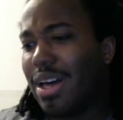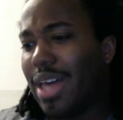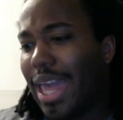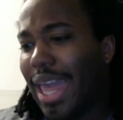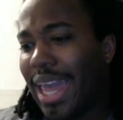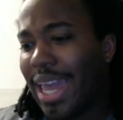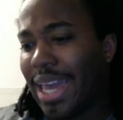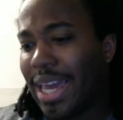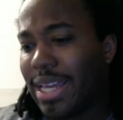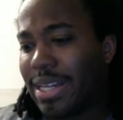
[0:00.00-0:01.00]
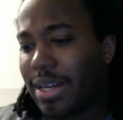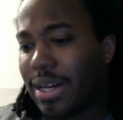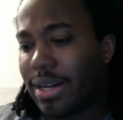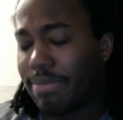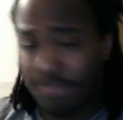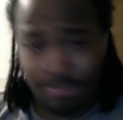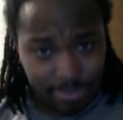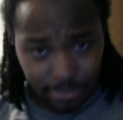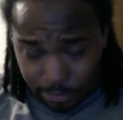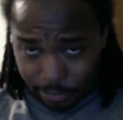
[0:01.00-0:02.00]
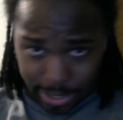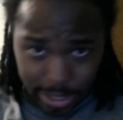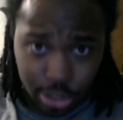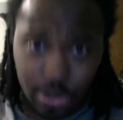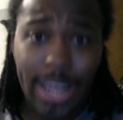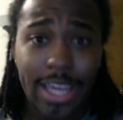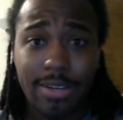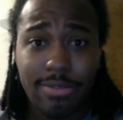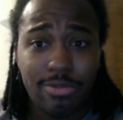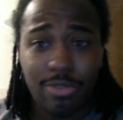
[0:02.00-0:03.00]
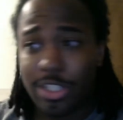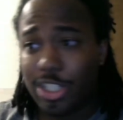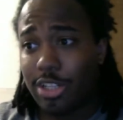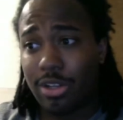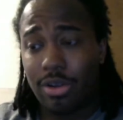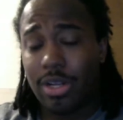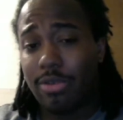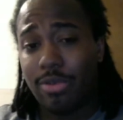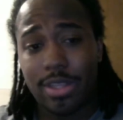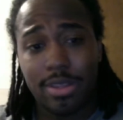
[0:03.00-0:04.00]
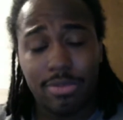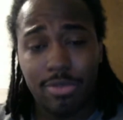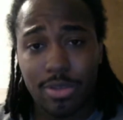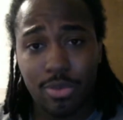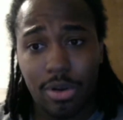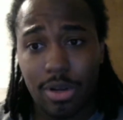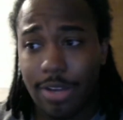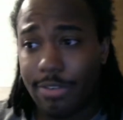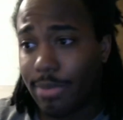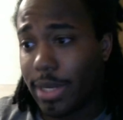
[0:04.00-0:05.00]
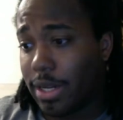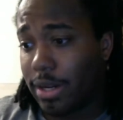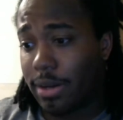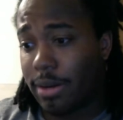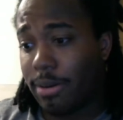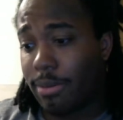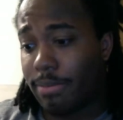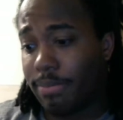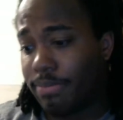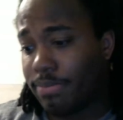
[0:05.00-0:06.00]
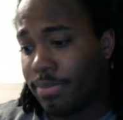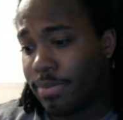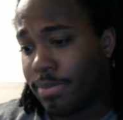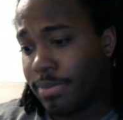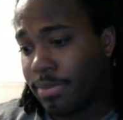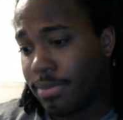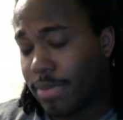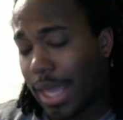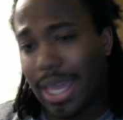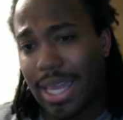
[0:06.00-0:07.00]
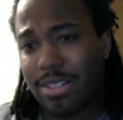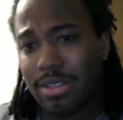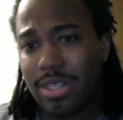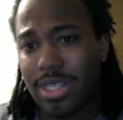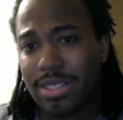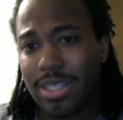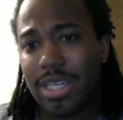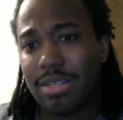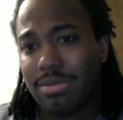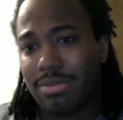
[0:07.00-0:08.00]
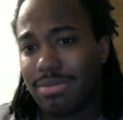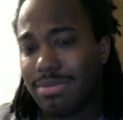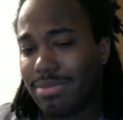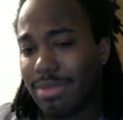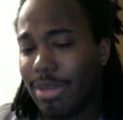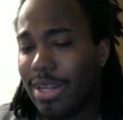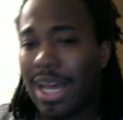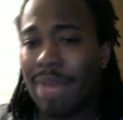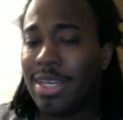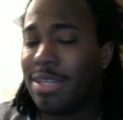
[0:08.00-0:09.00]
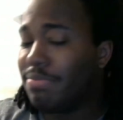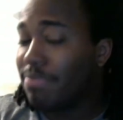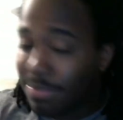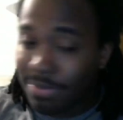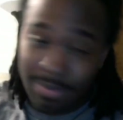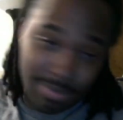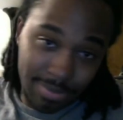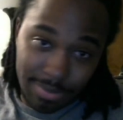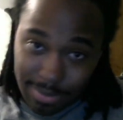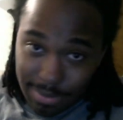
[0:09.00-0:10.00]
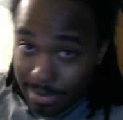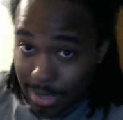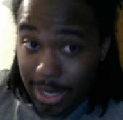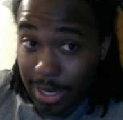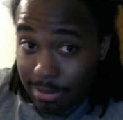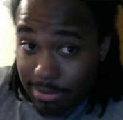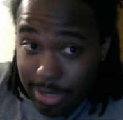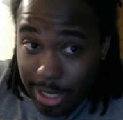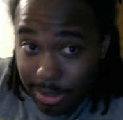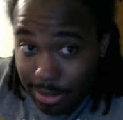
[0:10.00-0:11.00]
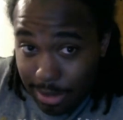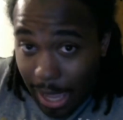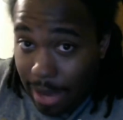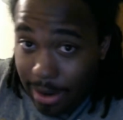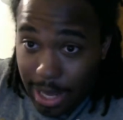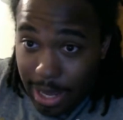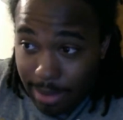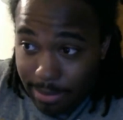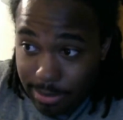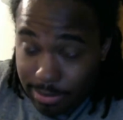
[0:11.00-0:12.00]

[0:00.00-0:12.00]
and uh, fucking Dragon. What she learned at, with with the world government. Um, hey, that's only that's it. I mean, Nami Again, tits. How did that happen?